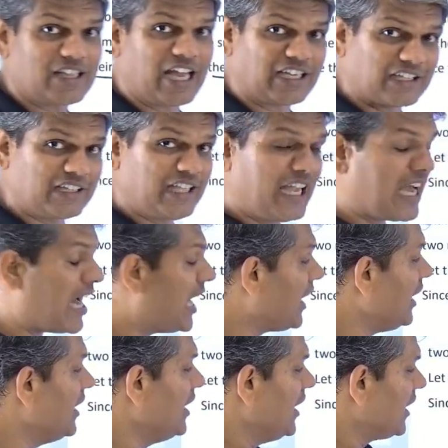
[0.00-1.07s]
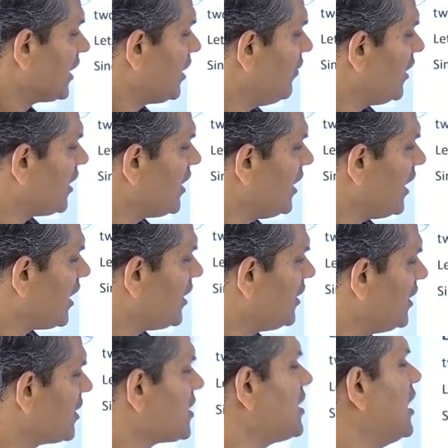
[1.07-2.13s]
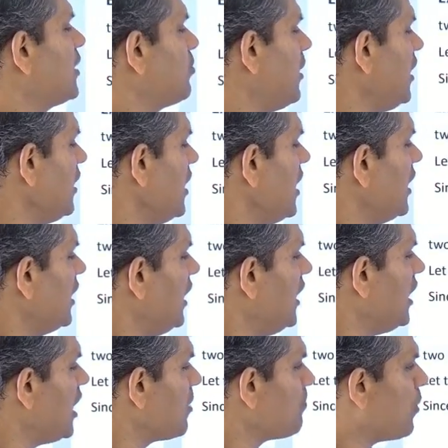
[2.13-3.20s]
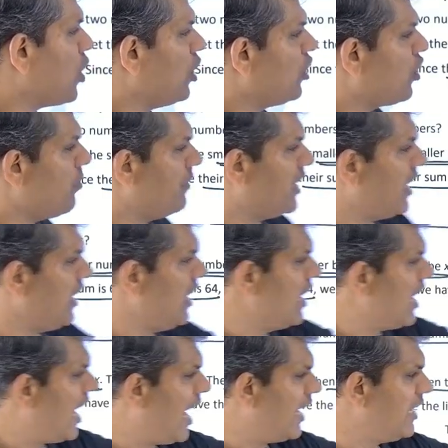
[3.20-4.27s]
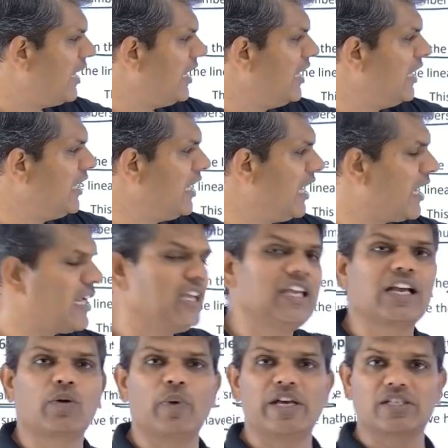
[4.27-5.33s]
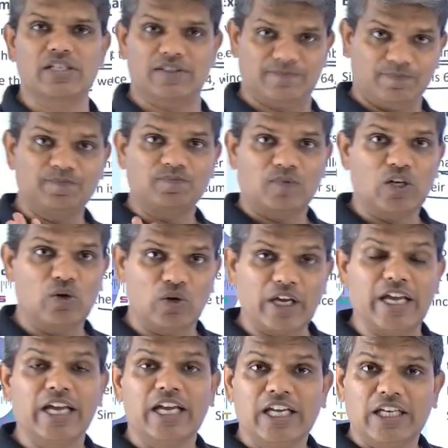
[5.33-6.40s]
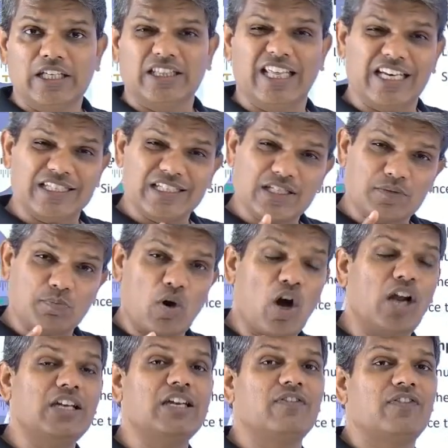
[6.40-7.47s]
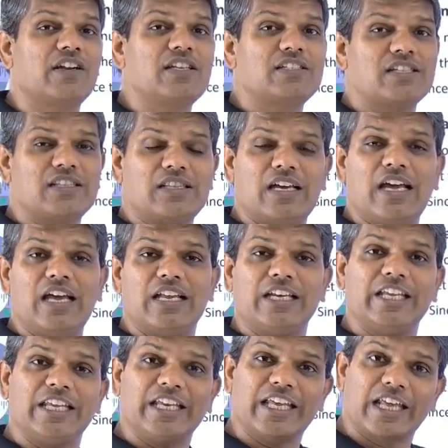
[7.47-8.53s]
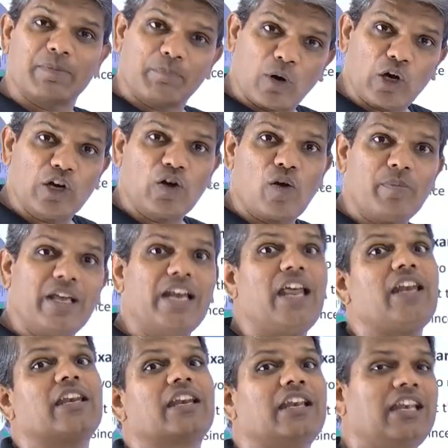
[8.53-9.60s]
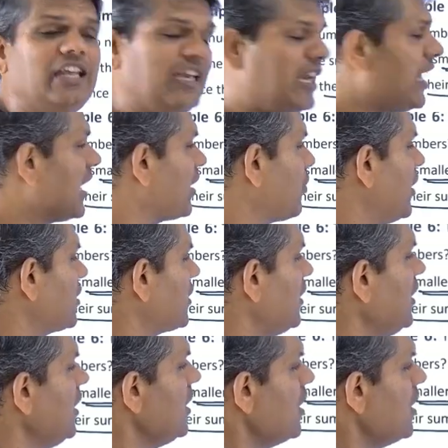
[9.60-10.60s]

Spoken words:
that they are giving here in this statement: linear polynomial and linear equation. Okay, there is a small difference in the linear polynomial and linear equation.